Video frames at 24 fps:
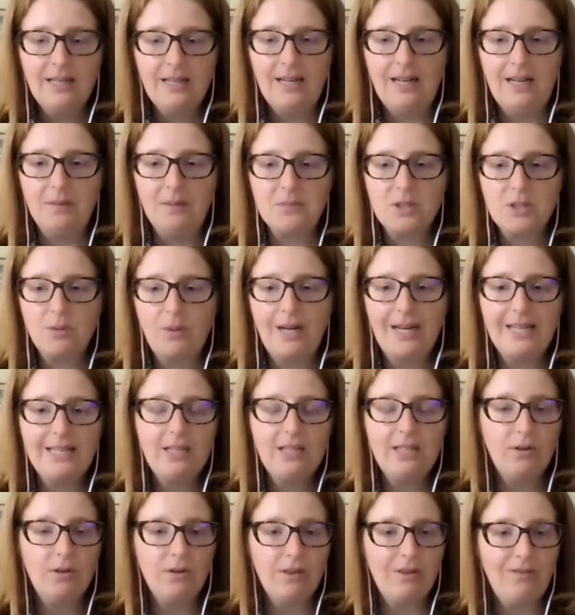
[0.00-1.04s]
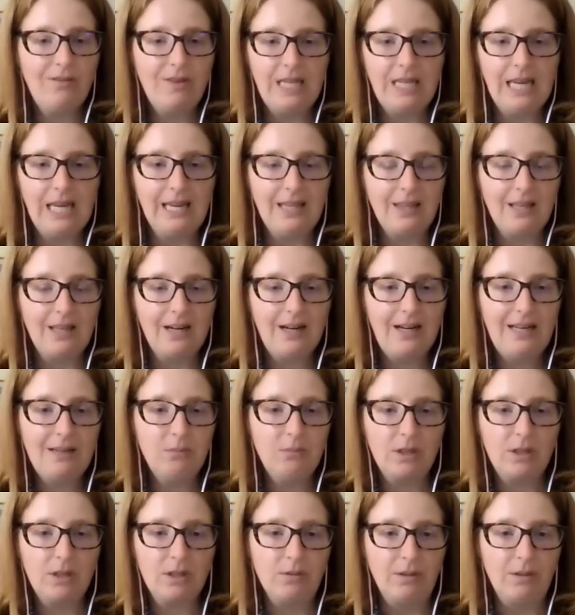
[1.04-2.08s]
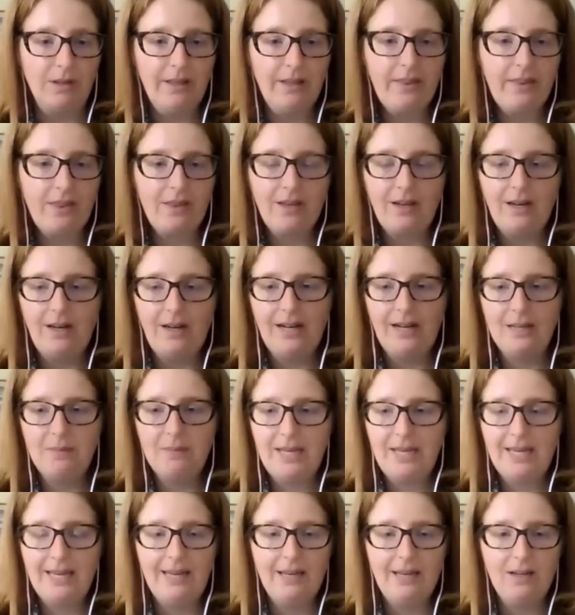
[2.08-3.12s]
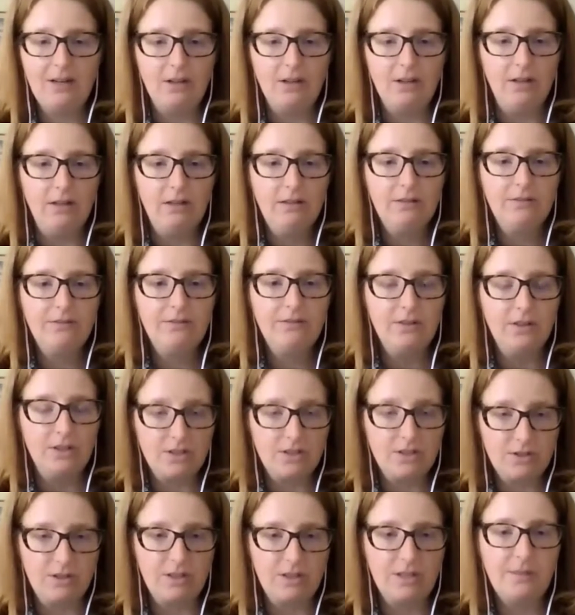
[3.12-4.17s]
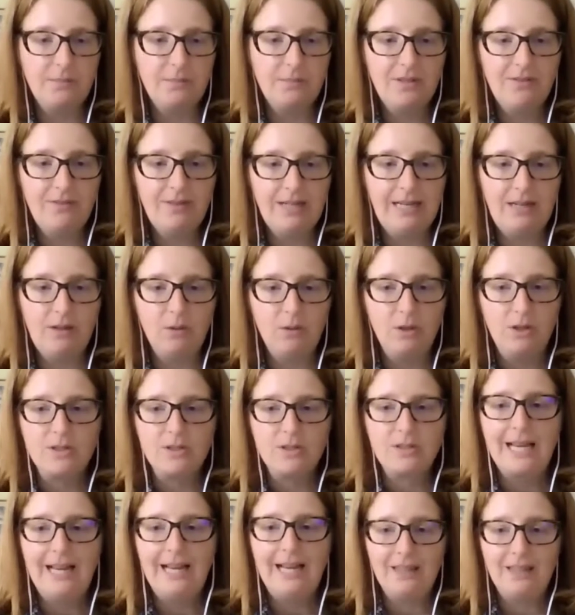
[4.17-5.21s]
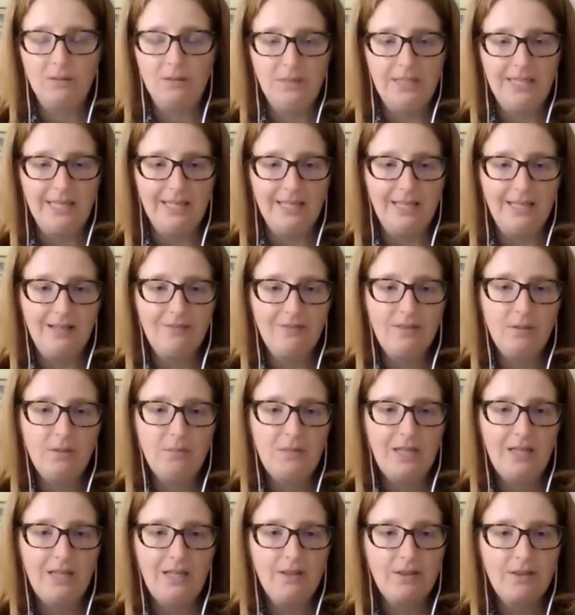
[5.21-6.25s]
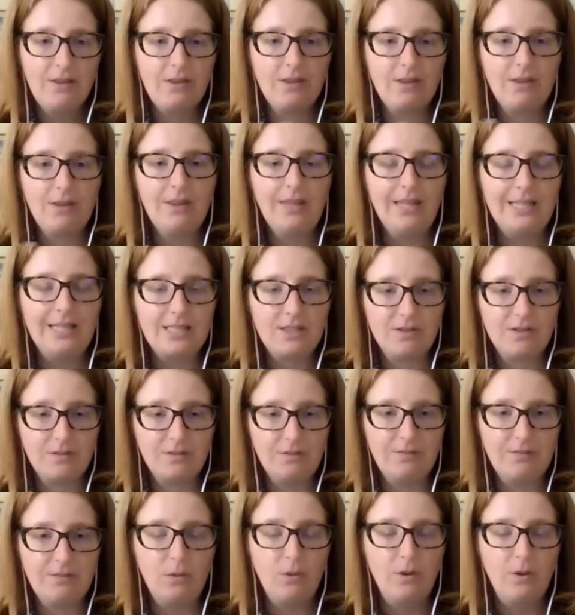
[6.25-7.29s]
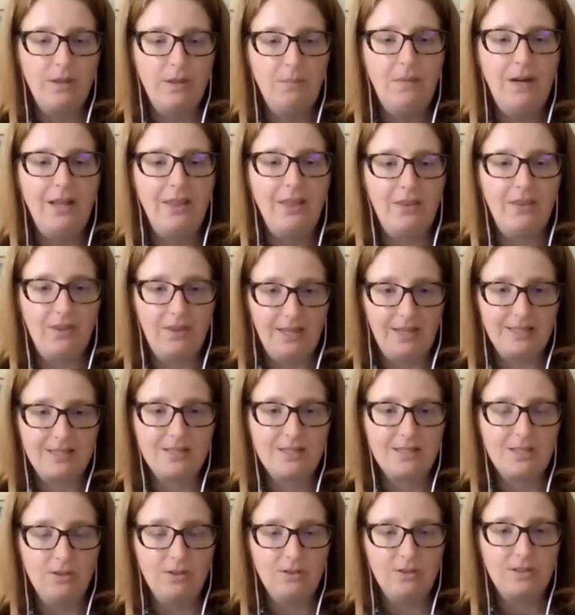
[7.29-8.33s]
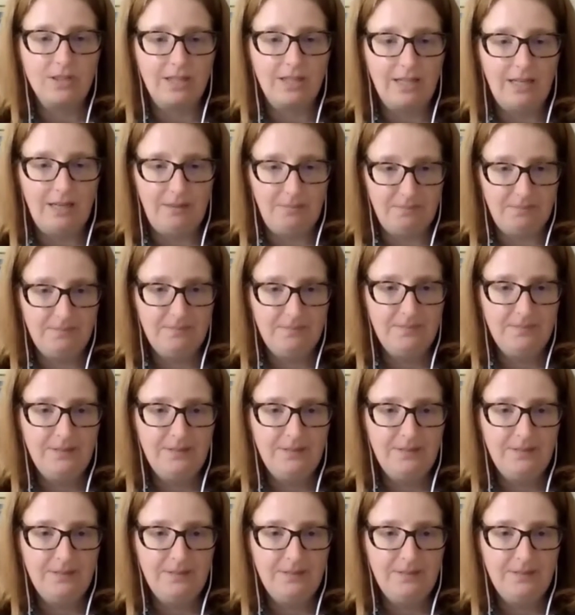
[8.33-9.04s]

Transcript: Um, so I know the VA that I work with, I pay her for a certain number of hours at the beginning of the month that's for the month that's still to come.